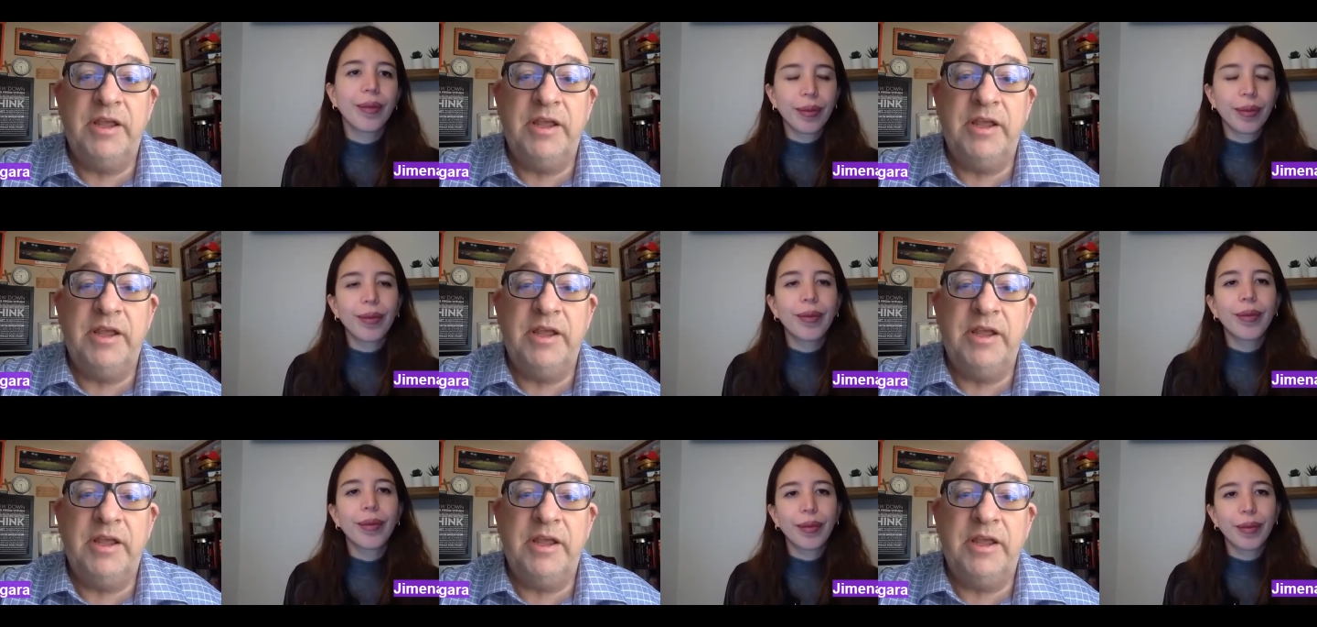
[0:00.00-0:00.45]

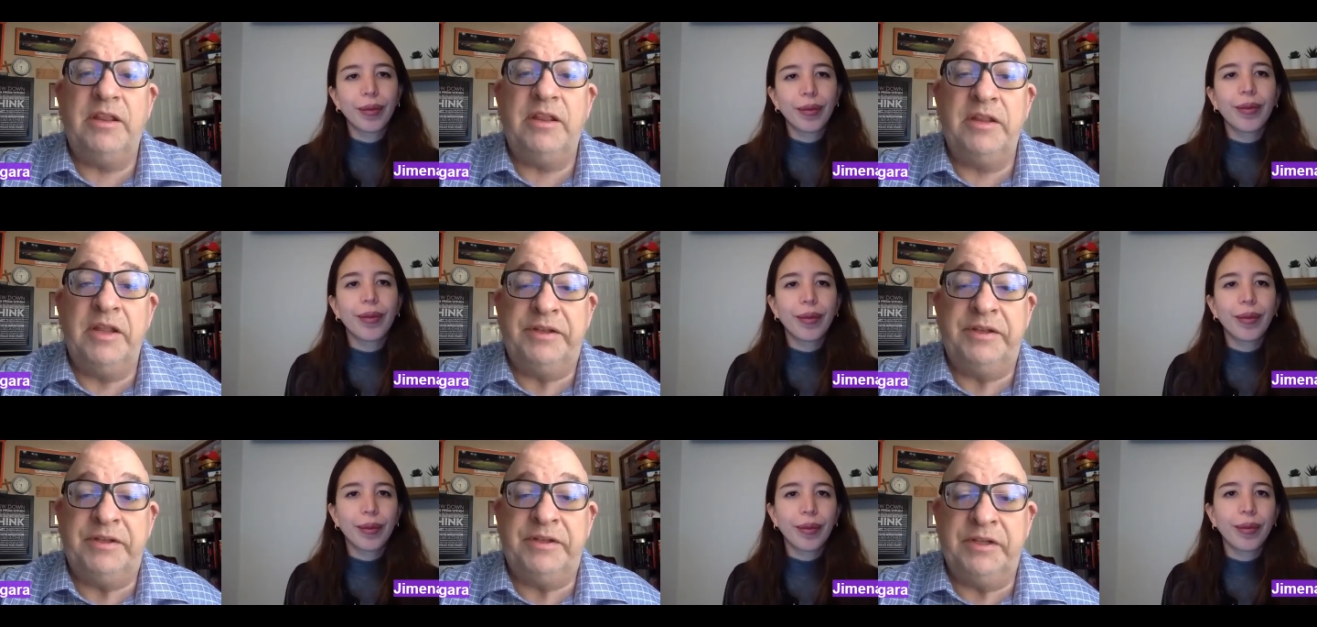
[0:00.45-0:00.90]
Speaker 1: that the,
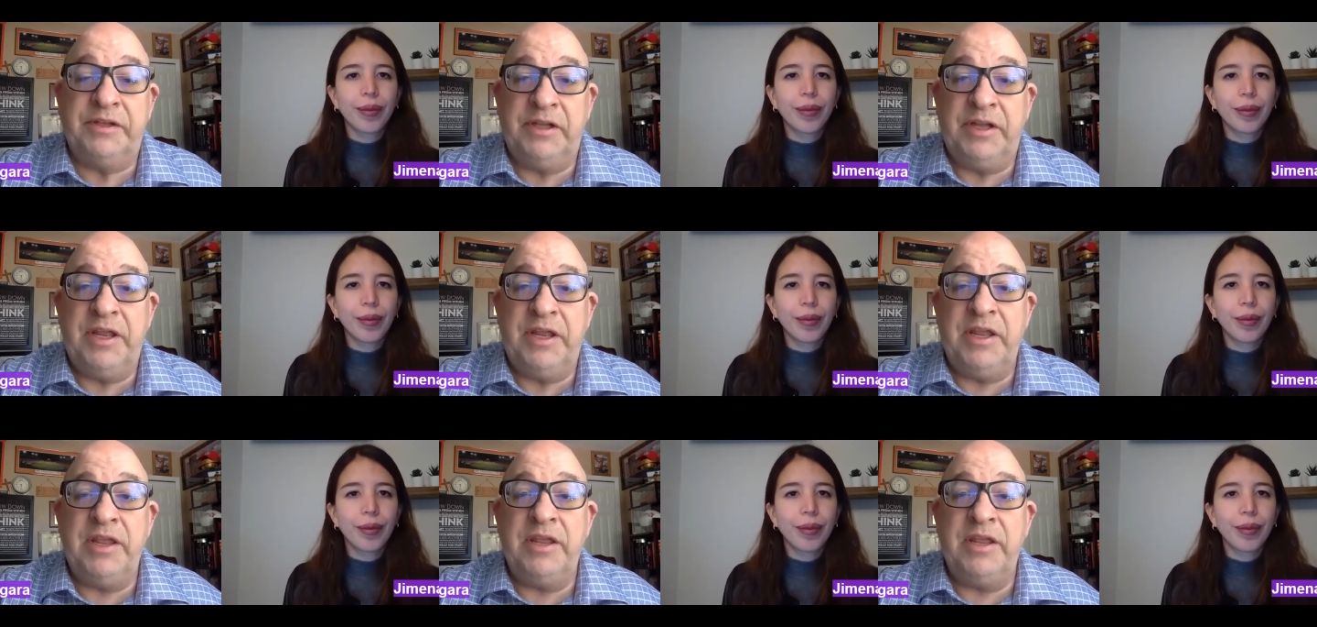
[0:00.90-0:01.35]
that the
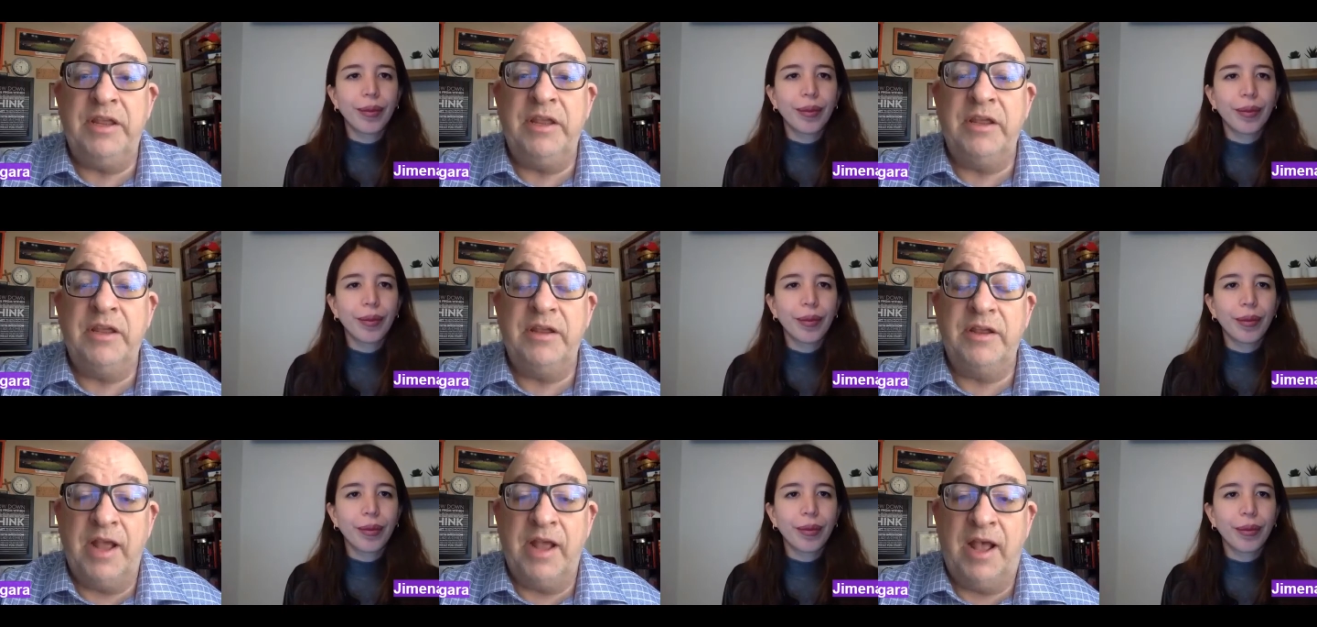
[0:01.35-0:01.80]
league
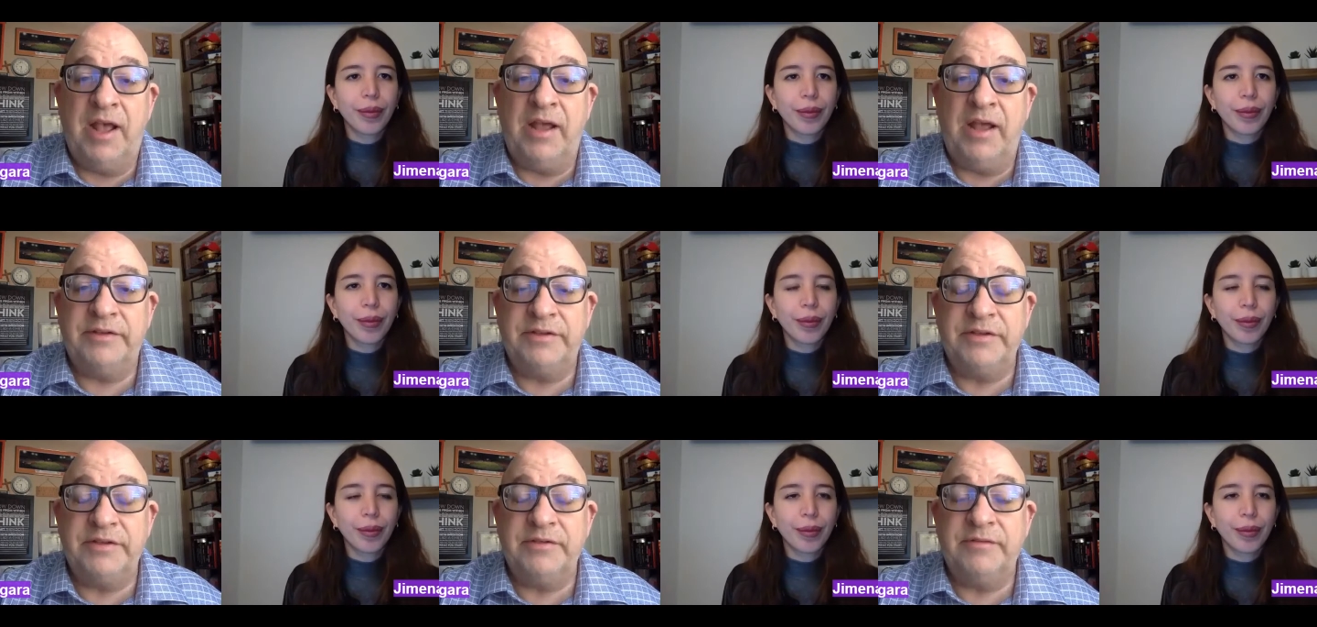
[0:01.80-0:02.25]

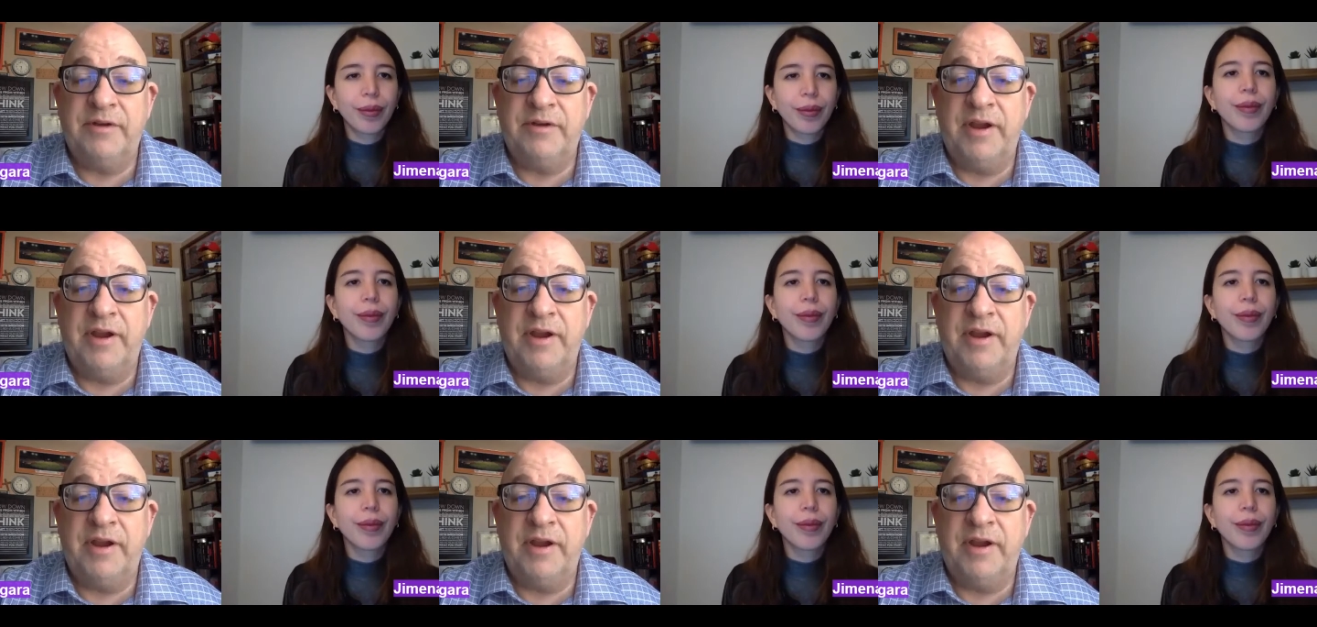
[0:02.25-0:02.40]
got.